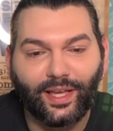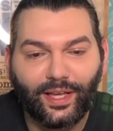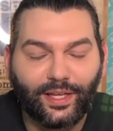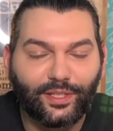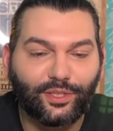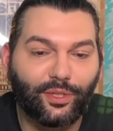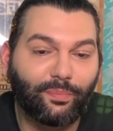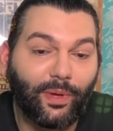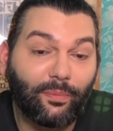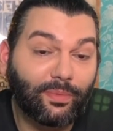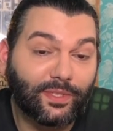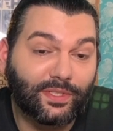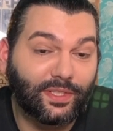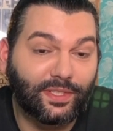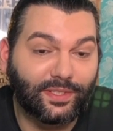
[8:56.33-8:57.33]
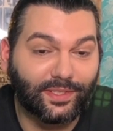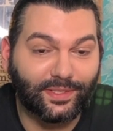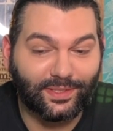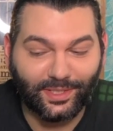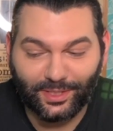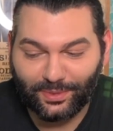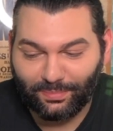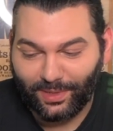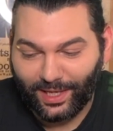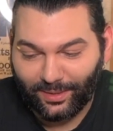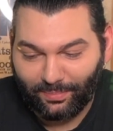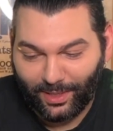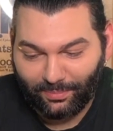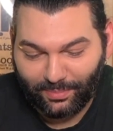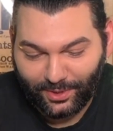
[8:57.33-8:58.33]
So pepper seeds is just black
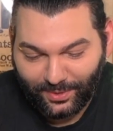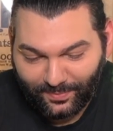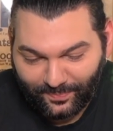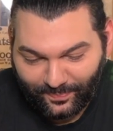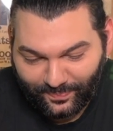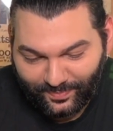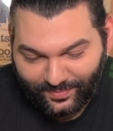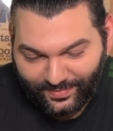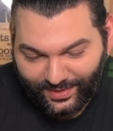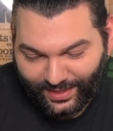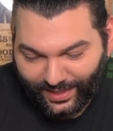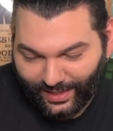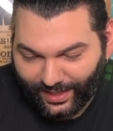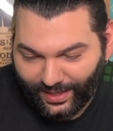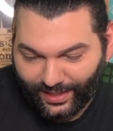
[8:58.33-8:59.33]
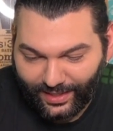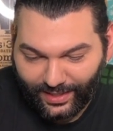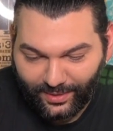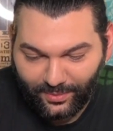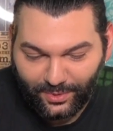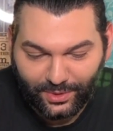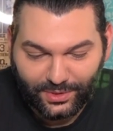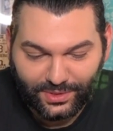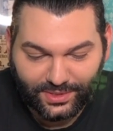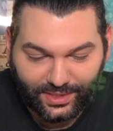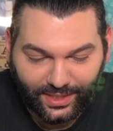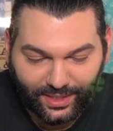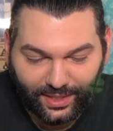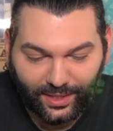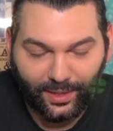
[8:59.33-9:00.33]
pepper. I was
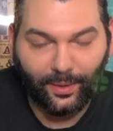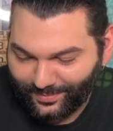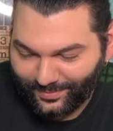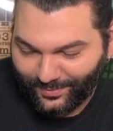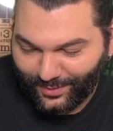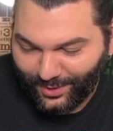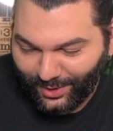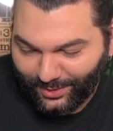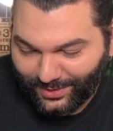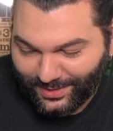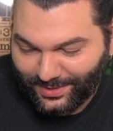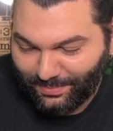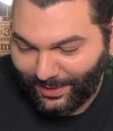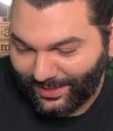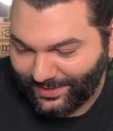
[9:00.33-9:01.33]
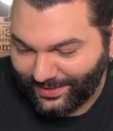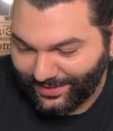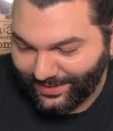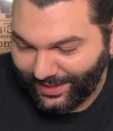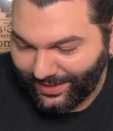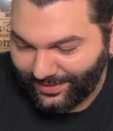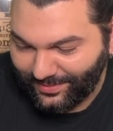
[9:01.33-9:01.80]
not expecting that